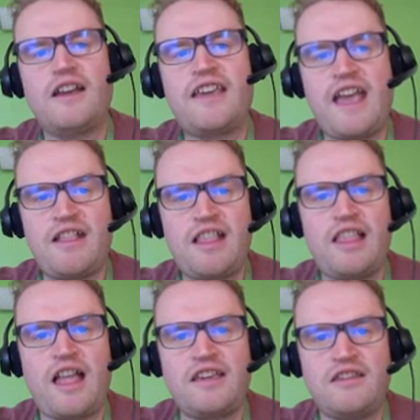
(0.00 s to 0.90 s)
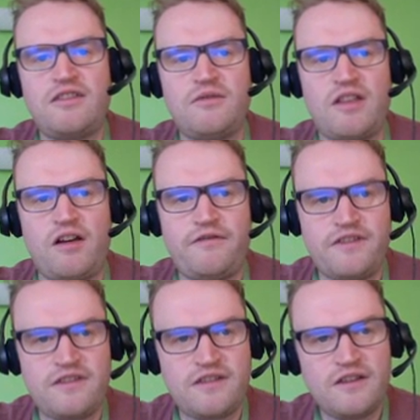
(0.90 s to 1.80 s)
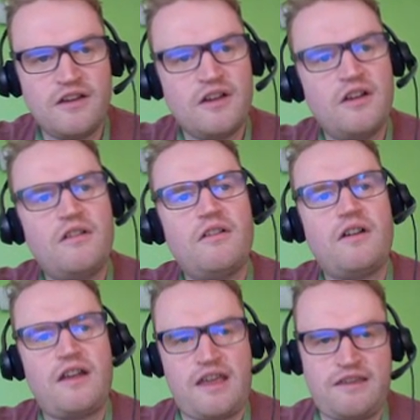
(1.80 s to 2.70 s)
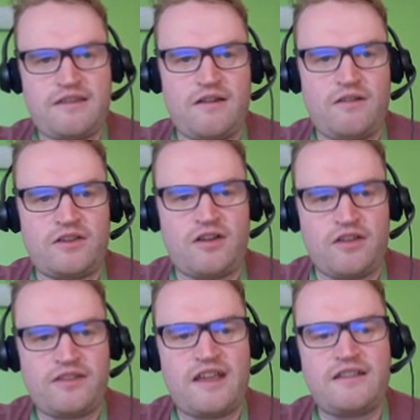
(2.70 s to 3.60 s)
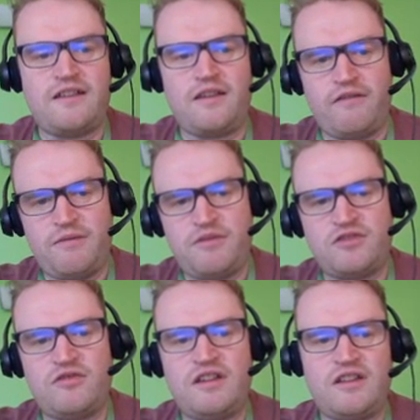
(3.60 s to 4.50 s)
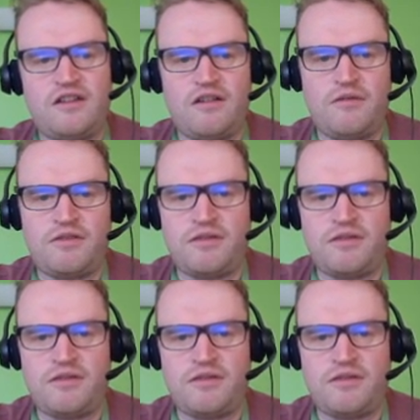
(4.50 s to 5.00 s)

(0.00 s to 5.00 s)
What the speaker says: Again, like you do with offers, here's all the content and your imagery and your